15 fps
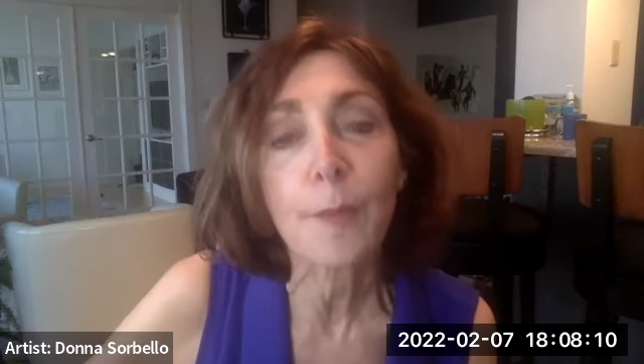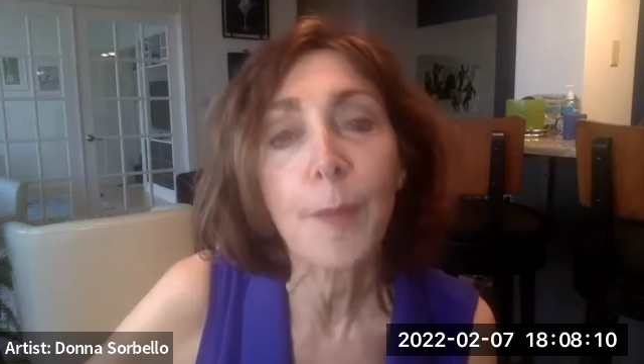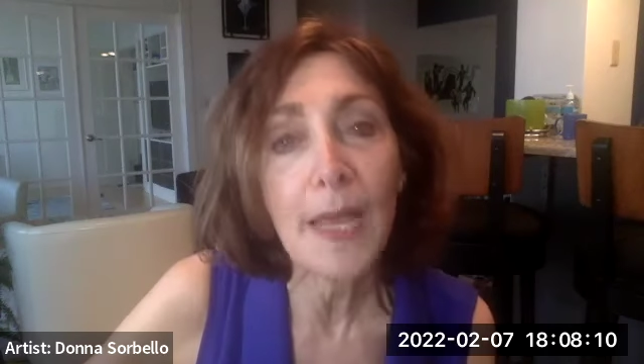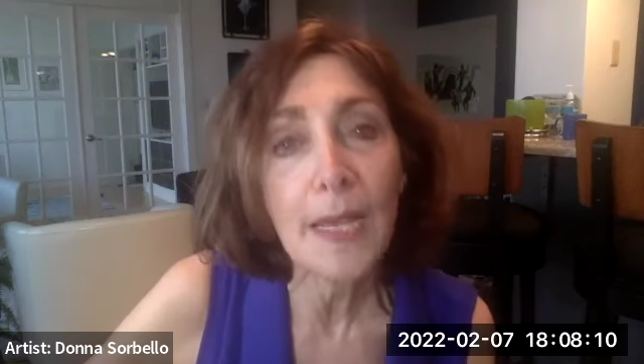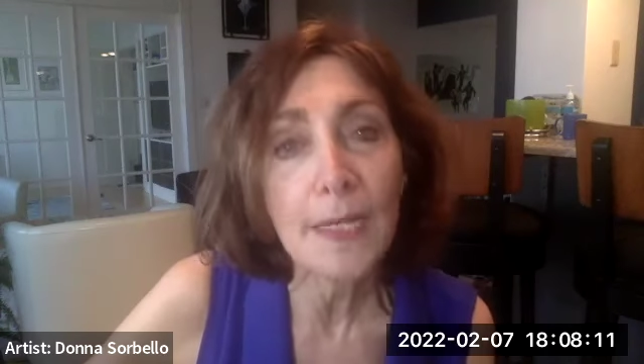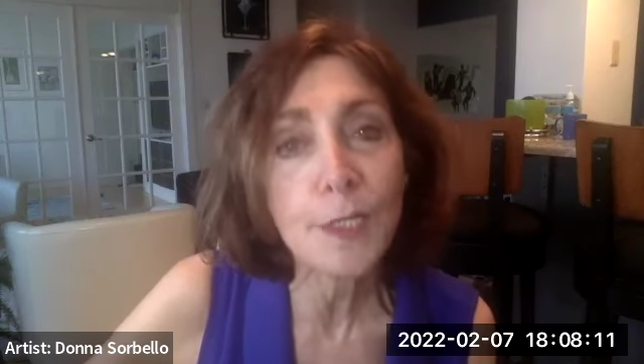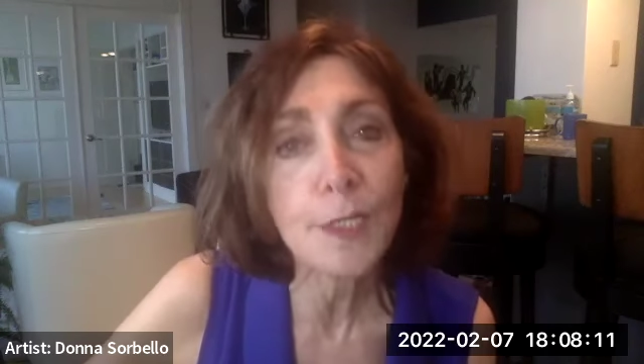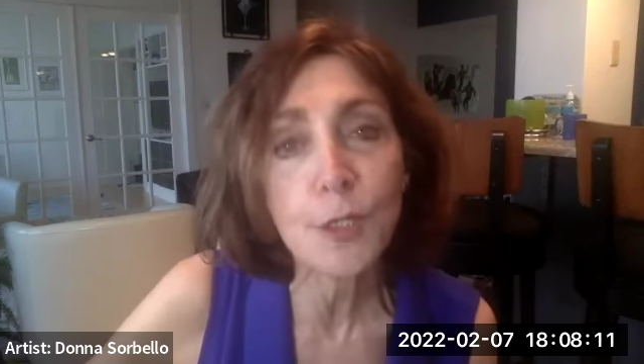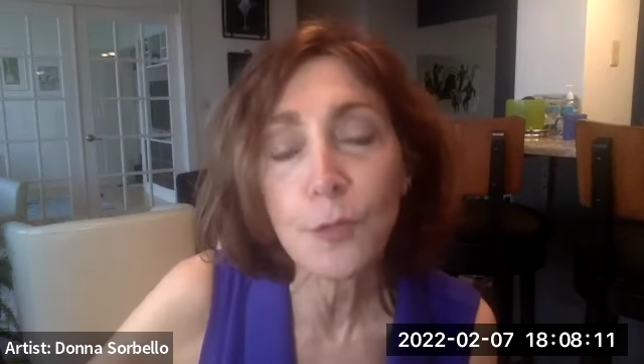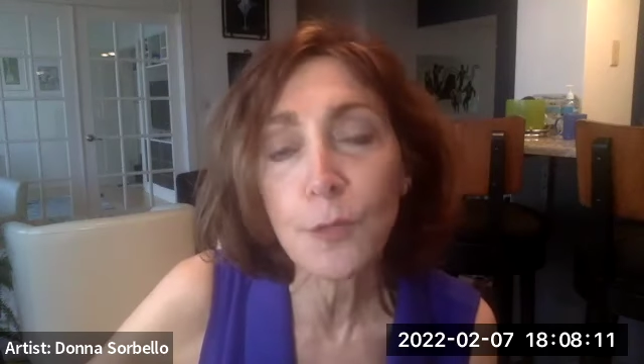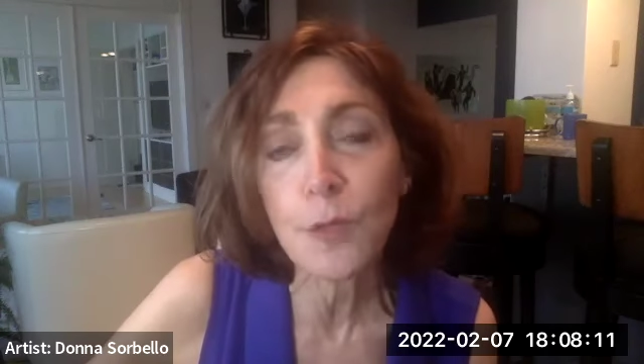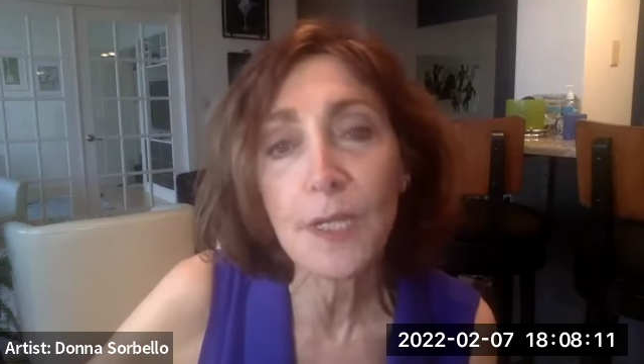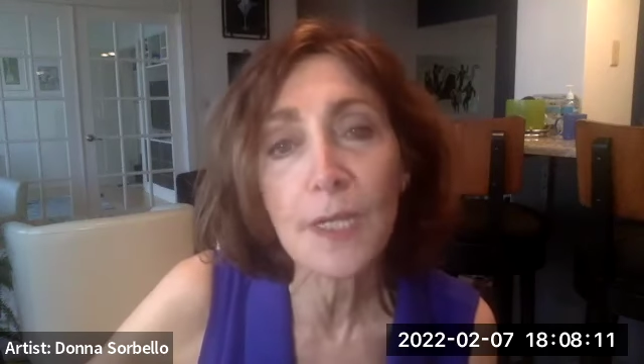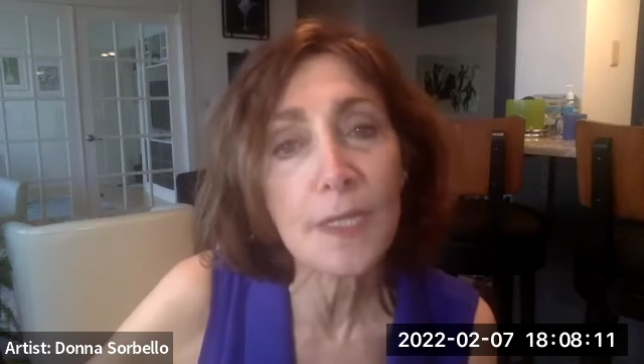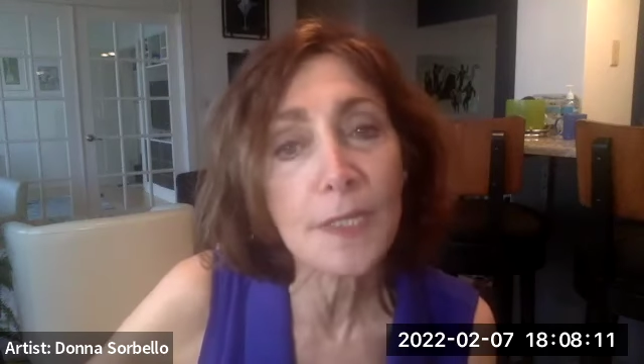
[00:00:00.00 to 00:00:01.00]
past 2
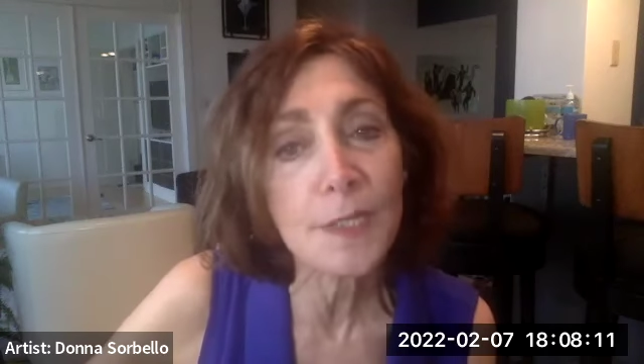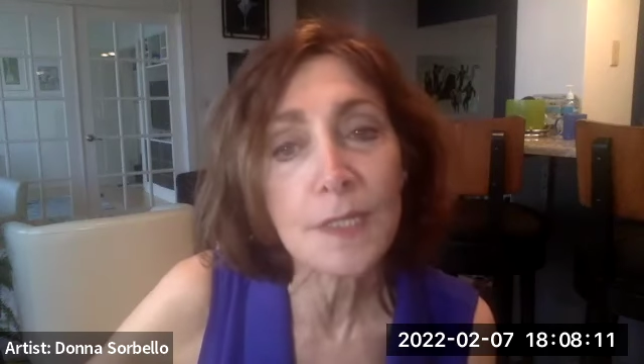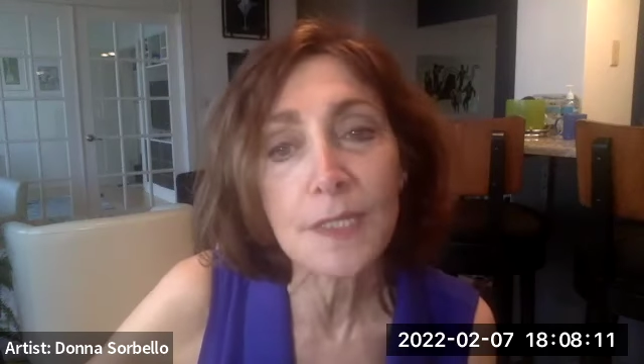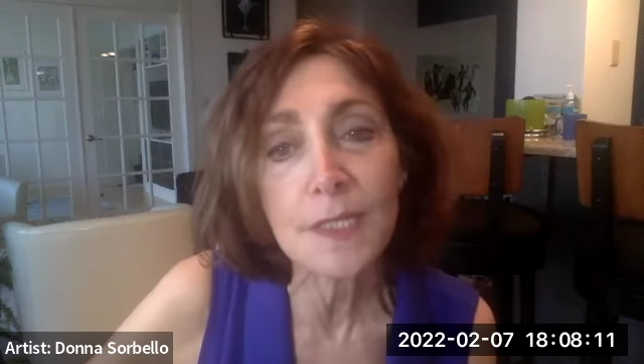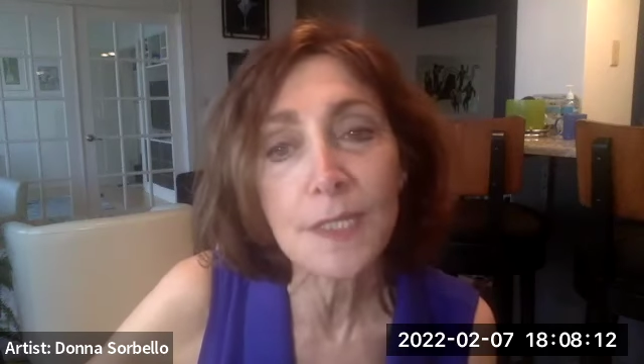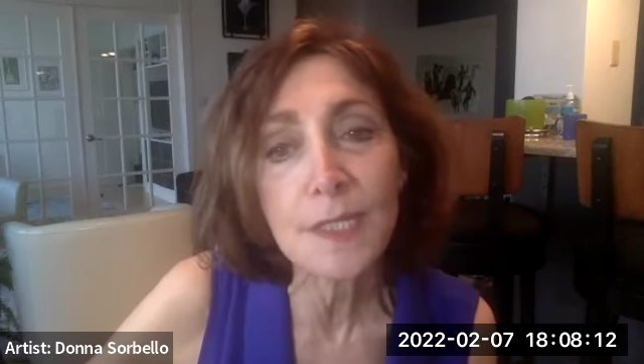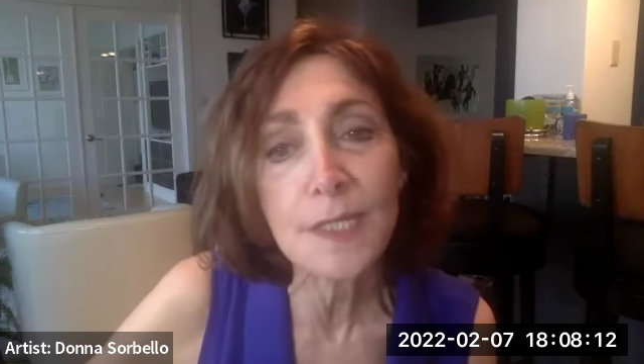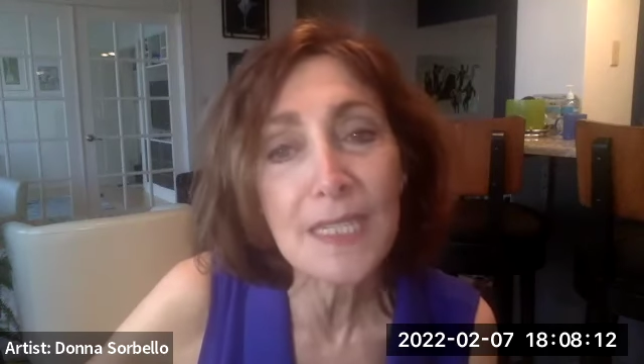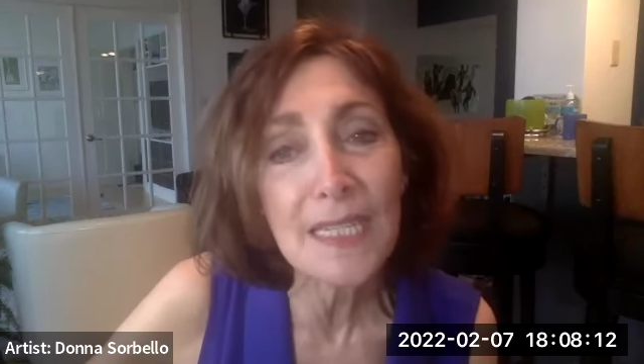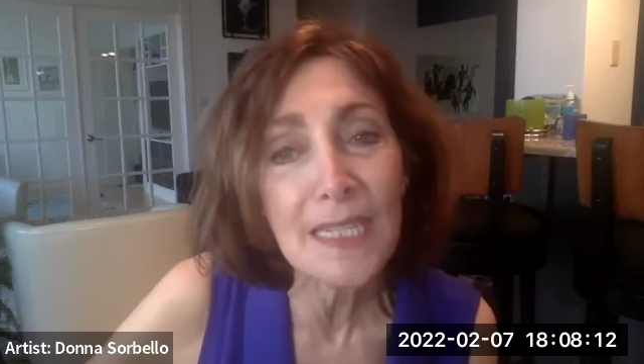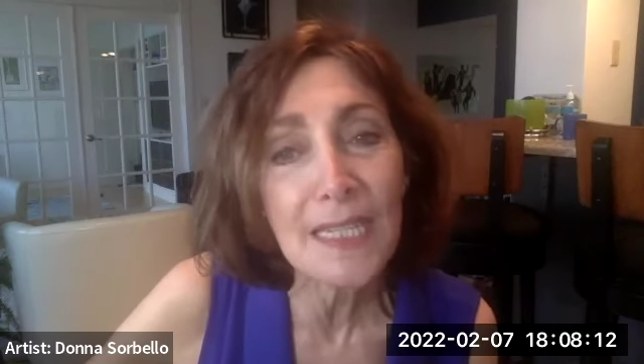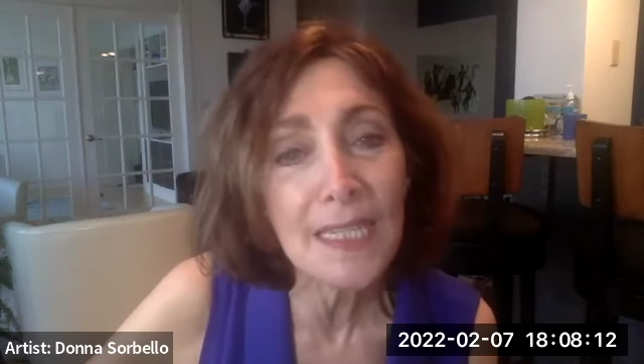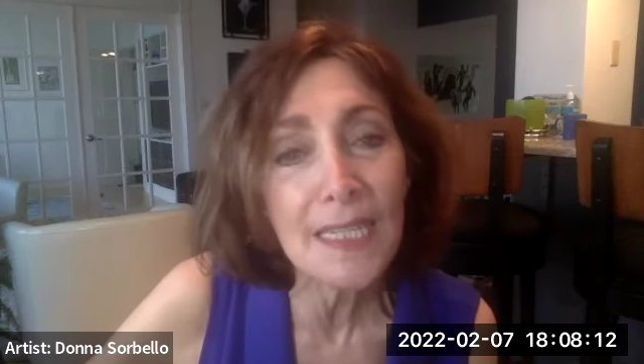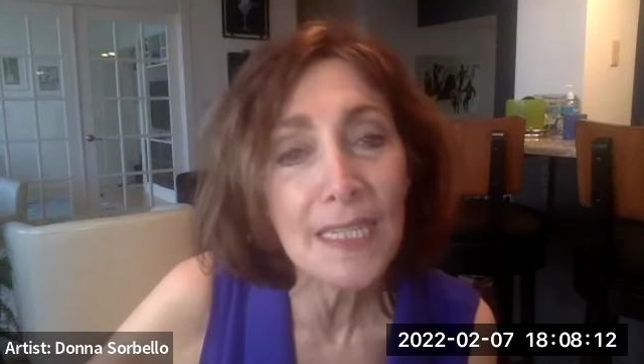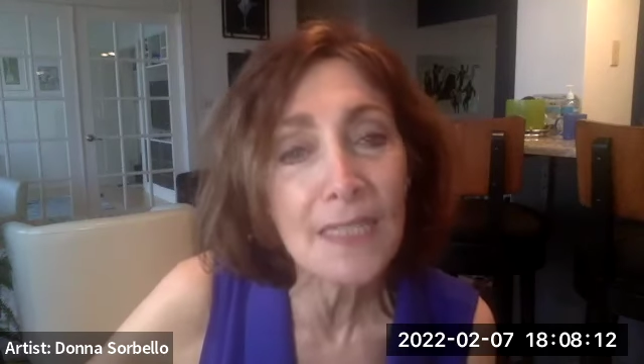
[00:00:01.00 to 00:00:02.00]
days in the city
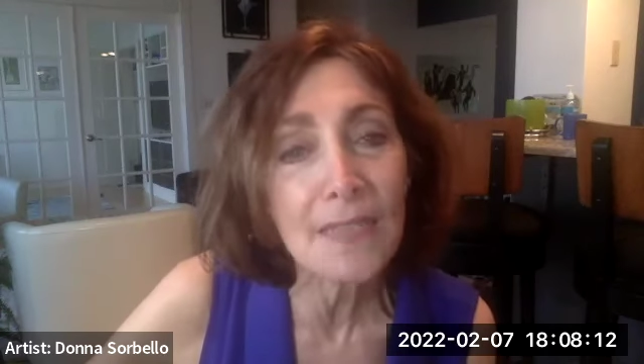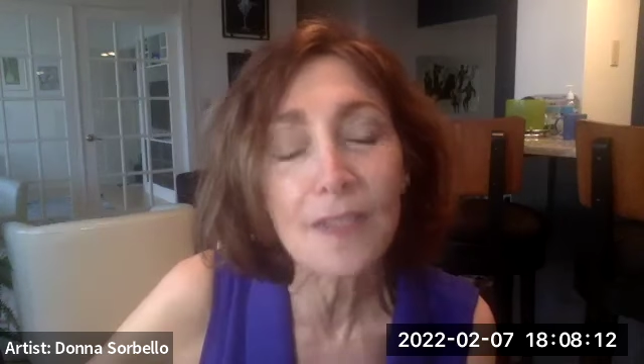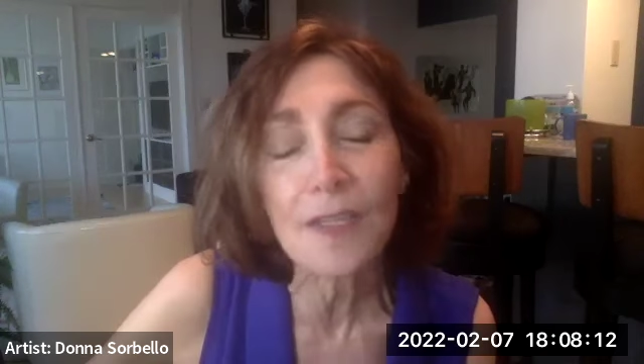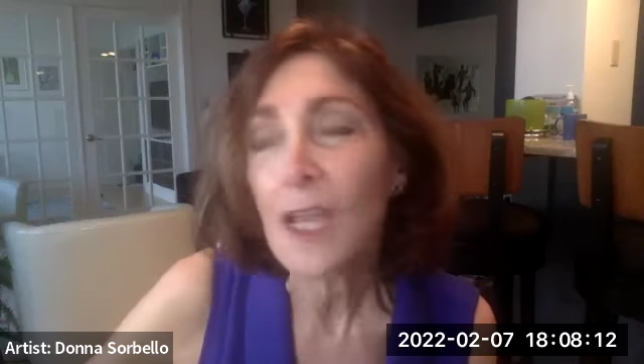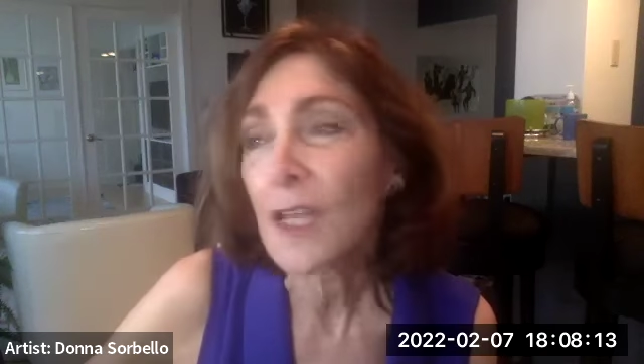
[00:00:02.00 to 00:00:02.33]
heat,